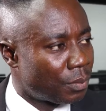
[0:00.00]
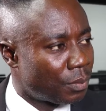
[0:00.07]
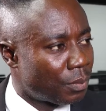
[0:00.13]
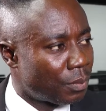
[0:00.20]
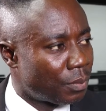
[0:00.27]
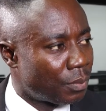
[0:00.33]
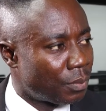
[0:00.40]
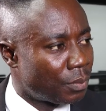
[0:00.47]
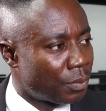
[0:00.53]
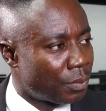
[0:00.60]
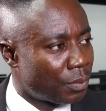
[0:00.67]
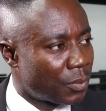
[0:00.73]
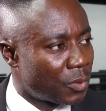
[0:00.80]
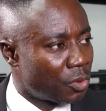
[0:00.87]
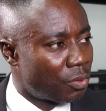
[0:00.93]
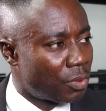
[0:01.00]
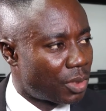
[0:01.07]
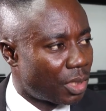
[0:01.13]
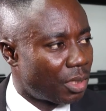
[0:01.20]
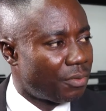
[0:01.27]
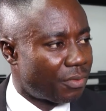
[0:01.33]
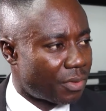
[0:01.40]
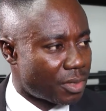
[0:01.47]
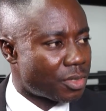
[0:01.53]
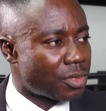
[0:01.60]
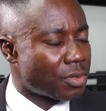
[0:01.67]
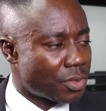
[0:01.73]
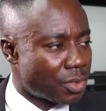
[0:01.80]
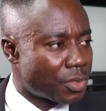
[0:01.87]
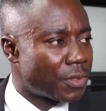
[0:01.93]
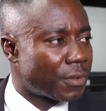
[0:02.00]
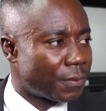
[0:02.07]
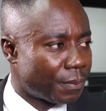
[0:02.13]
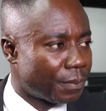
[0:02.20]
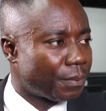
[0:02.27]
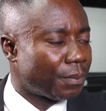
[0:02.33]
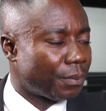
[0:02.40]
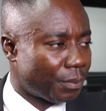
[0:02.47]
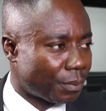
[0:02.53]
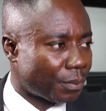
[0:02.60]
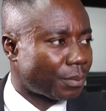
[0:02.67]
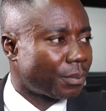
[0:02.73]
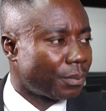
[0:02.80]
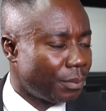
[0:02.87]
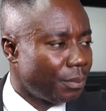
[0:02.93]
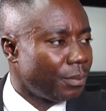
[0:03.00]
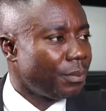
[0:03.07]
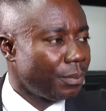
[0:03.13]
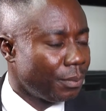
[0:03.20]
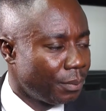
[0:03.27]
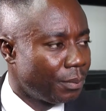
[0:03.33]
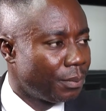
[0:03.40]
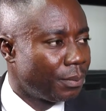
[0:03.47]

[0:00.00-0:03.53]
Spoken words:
of retail investors, the small investors we are talking about.